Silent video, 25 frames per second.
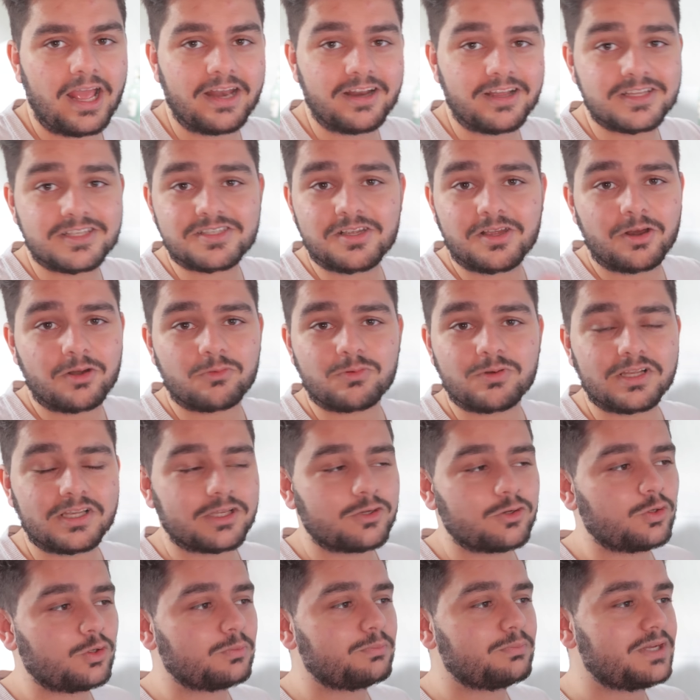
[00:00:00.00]
and I saw a
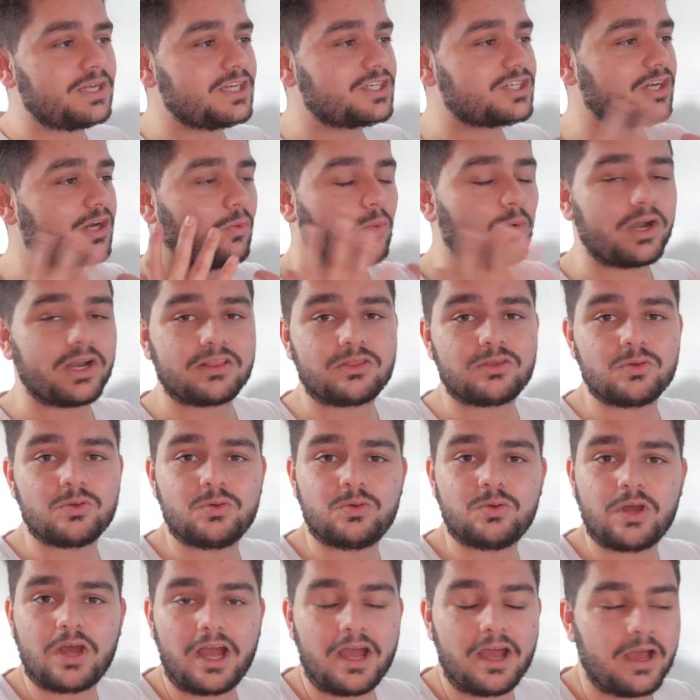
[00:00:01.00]
really cool beach. I wanted
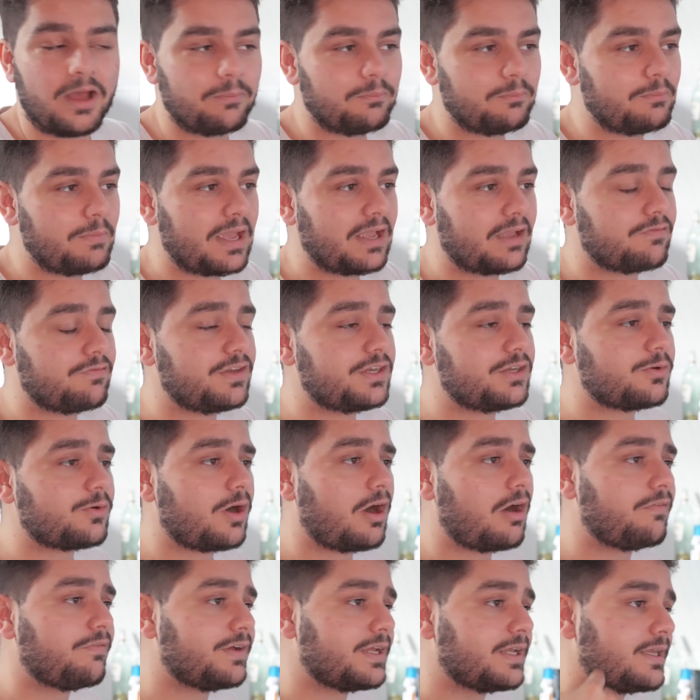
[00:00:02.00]
to um, make a video
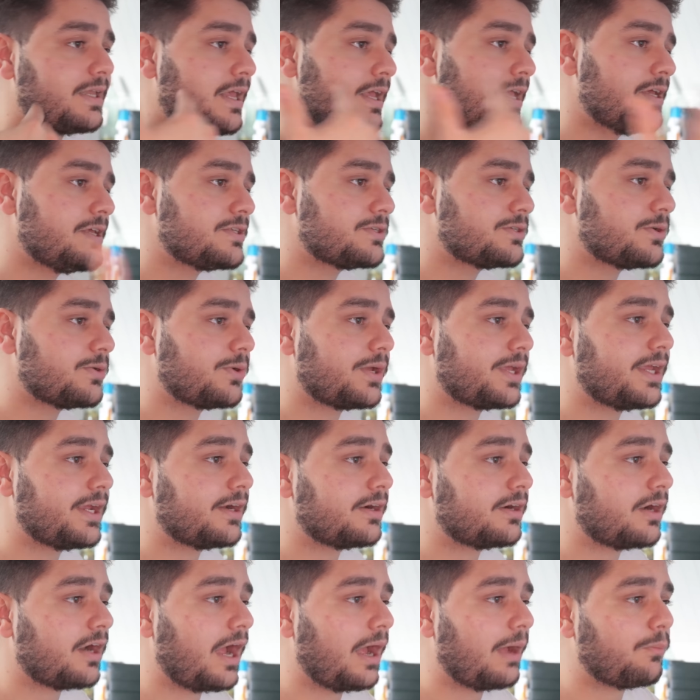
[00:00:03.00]
of it. So
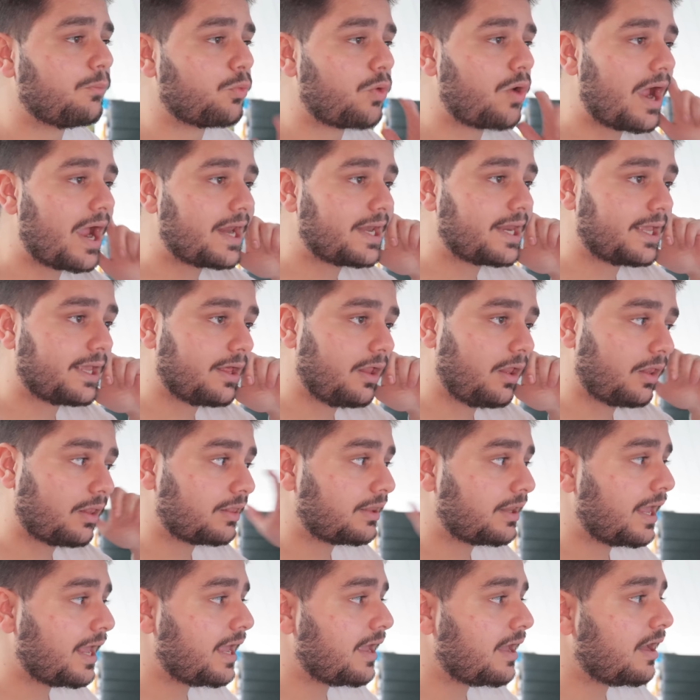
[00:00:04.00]
here I'm writing
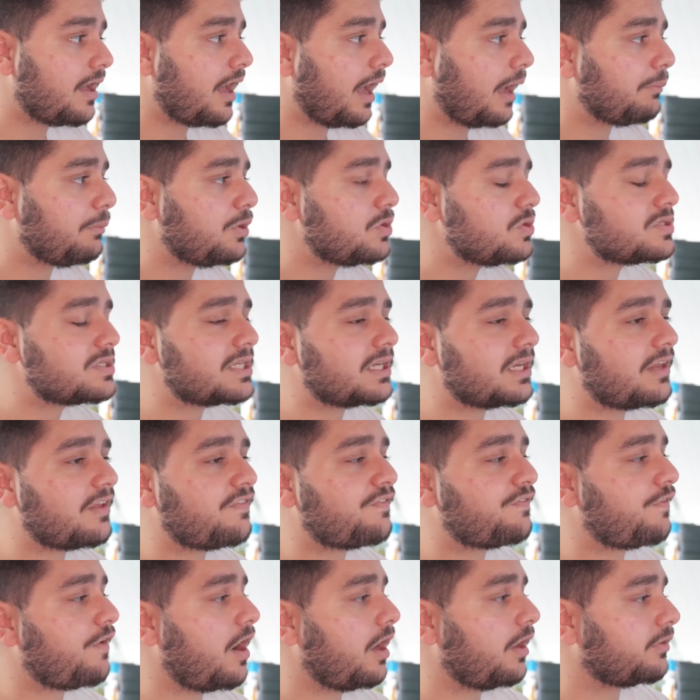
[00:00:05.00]
Altea. I'm using the
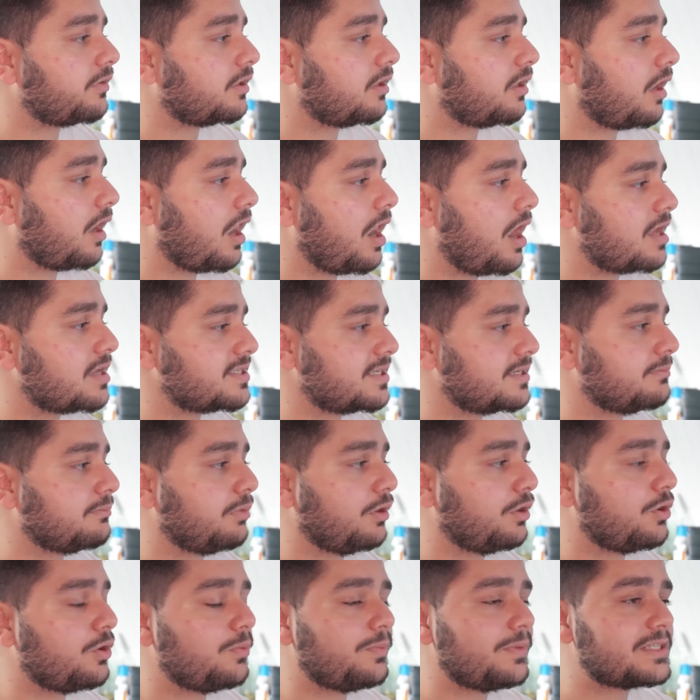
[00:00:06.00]
font Gloss and
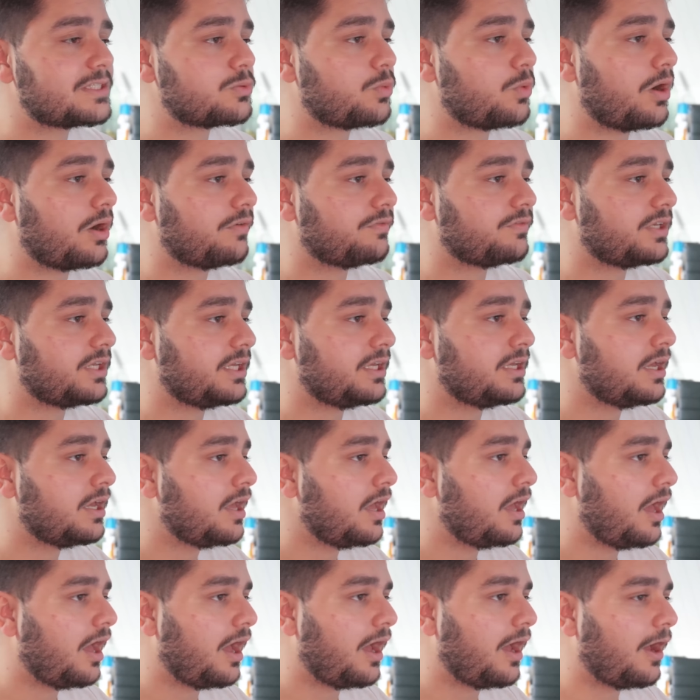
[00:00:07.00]
Bloom. It's one of the
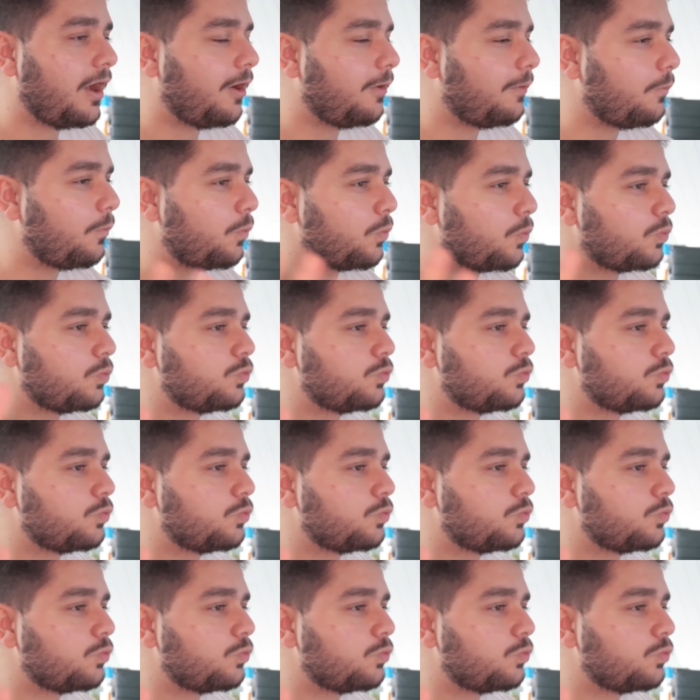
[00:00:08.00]
uh,